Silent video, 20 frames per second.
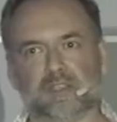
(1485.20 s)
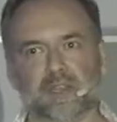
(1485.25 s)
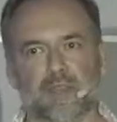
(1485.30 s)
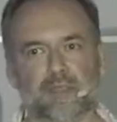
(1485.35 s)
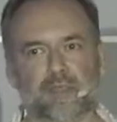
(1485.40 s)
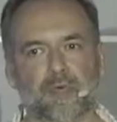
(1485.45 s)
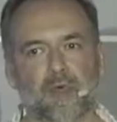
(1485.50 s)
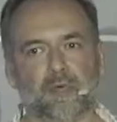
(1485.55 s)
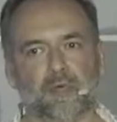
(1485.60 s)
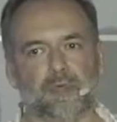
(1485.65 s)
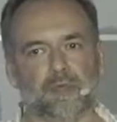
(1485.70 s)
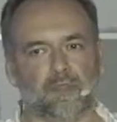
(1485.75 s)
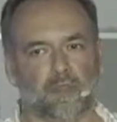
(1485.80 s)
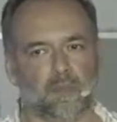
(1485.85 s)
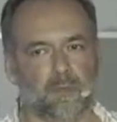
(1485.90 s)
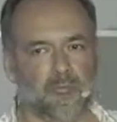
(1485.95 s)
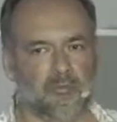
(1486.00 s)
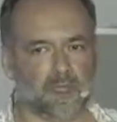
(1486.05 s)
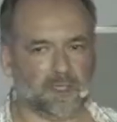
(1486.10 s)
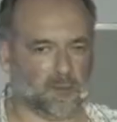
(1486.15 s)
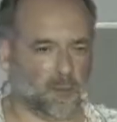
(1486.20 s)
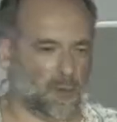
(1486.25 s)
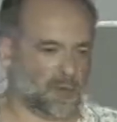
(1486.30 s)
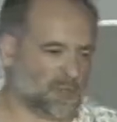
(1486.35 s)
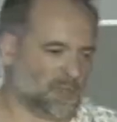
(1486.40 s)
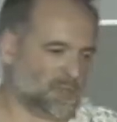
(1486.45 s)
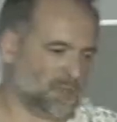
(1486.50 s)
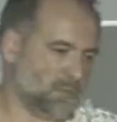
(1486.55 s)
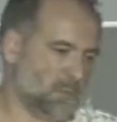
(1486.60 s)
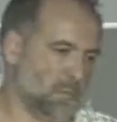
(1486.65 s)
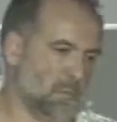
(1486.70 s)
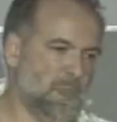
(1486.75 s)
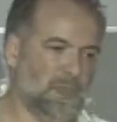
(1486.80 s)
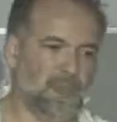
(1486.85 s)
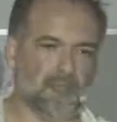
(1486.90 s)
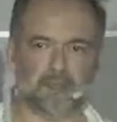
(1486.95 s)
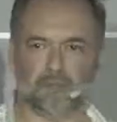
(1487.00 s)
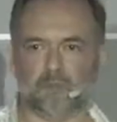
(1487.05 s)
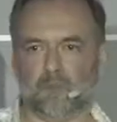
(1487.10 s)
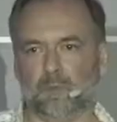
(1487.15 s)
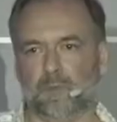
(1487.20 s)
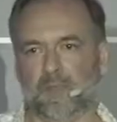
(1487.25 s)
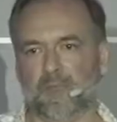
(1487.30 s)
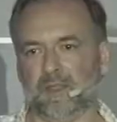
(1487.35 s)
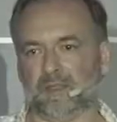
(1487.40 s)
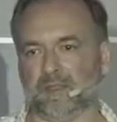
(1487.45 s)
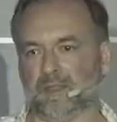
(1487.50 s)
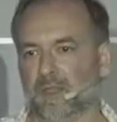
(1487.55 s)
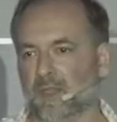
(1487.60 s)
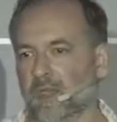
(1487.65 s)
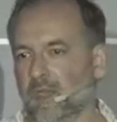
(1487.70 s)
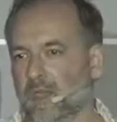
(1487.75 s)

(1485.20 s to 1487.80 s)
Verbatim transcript: 10,000 QPS, we want a million QPS.